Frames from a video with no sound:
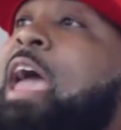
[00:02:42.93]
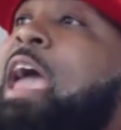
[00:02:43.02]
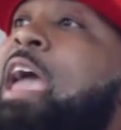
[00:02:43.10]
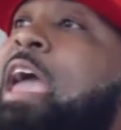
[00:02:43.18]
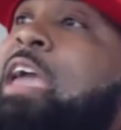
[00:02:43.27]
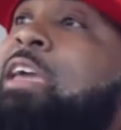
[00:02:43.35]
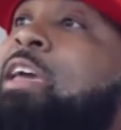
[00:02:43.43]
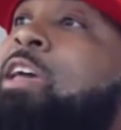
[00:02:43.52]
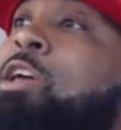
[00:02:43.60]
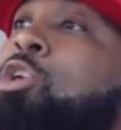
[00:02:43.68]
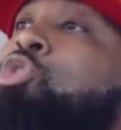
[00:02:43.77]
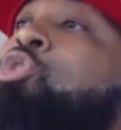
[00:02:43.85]
hey,
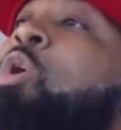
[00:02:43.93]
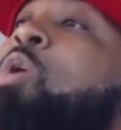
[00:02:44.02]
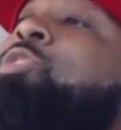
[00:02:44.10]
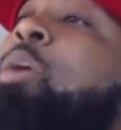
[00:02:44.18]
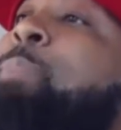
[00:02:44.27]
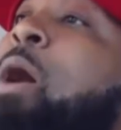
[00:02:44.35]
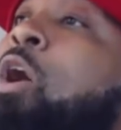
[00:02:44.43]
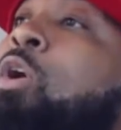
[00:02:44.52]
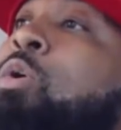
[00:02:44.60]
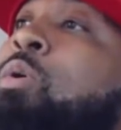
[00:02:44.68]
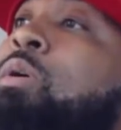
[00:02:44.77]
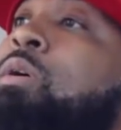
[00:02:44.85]
you going to the bowl?